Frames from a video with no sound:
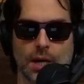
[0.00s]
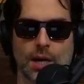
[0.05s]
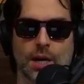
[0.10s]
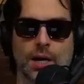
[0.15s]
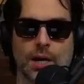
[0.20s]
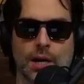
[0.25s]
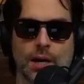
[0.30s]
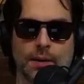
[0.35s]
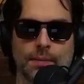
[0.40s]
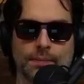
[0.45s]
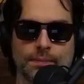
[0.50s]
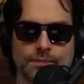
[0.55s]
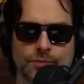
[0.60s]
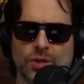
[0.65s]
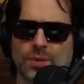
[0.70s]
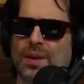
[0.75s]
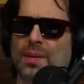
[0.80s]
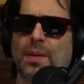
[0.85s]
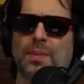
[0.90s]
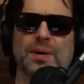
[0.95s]
Um,
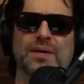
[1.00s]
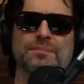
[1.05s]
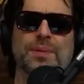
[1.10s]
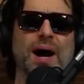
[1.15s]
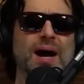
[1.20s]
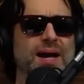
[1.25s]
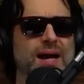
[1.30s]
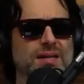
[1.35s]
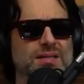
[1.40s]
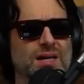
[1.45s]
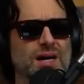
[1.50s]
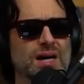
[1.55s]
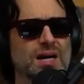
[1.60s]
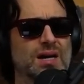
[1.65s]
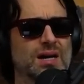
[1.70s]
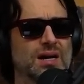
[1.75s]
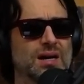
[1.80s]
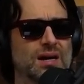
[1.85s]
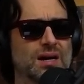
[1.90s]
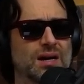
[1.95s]
too many people have podcasts, huh?
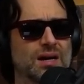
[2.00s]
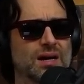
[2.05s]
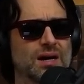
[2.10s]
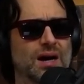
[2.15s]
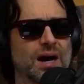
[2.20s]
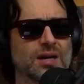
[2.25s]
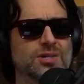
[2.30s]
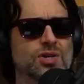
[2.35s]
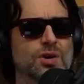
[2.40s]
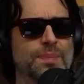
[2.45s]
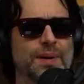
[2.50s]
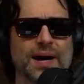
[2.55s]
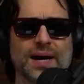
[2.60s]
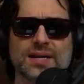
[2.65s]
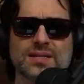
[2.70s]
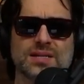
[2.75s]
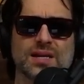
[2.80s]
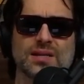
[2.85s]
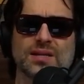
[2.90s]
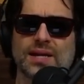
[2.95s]
I saw a
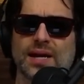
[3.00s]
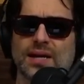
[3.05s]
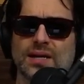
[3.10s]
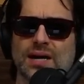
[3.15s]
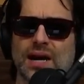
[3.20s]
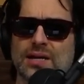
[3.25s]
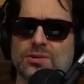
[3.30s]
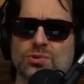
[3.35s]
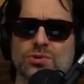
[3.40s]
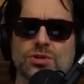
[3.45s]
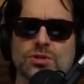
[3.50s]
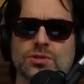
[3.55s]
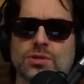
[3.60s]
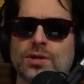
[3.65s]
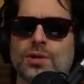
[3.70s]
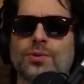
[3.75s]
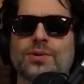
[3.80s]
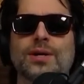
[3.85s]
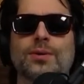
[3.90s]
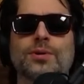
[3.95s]
podcast the other day and guys were just,
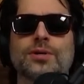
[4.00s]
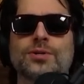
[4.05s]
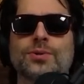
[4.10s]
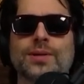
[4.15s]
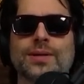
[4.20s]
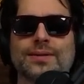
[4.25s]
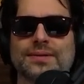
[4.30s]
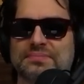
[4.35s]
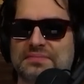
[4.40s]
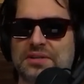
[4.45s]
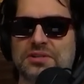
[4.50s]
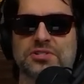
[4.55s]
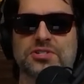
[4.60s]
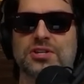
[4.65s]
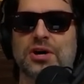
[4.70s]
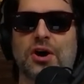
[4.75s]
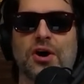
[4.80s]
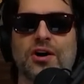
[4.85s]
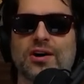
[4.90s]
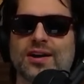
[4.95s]
you know what they were doing? They're just
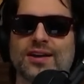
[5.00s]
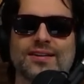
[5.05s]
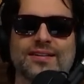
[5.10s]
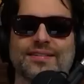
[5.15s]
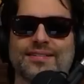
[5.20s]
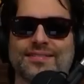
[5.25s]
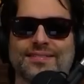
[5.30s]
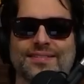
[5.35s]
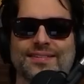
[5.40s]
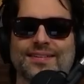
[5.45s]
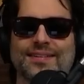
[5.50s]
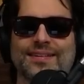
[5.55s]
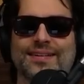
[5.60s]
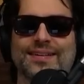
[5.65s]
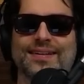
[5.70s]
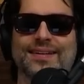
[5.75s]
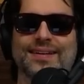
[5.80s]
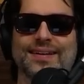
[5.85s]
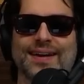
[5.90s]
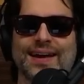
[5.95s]
talking.
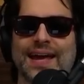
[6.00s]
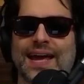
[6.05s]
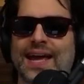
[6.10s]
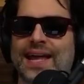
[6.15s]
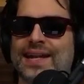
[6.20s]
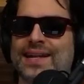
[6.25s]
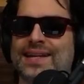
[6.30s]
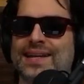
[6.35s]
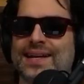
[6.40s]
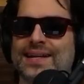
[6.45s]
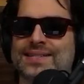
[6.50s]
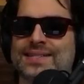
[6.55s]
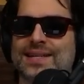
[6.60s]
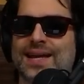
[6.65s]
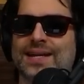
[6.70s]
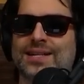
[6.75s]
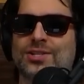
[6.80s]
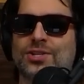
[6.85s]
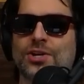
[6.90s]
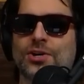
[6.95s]
And it's
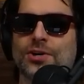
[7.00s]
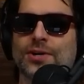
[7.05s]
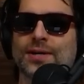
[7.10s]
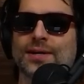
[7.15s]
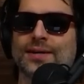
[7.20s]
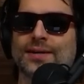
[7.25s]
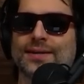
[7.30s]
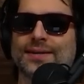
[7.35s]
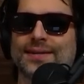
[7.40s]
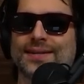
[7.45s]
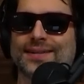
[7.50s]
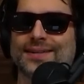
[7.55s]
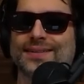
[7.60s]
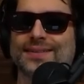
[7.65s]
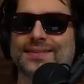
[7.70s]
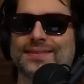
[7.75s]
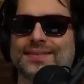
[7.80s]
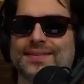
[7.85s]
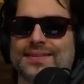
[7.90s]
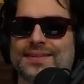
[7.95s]
like, dude,
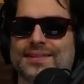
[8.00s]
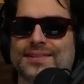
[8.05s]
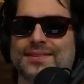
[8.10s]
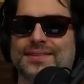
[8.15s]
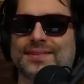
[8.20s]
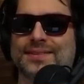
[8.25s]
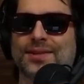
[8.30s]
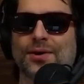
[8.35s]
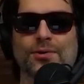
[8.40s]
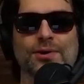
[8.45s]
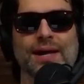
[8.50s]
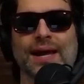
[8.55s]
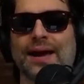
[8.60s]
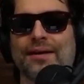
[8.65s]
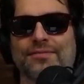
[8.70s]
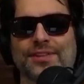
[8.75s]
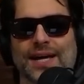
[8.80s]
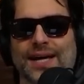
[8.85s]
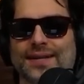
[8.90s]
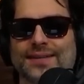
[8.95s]
don't
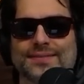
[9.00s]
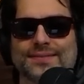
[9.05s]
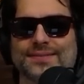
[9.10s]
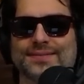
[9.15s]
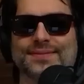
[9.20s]
have that.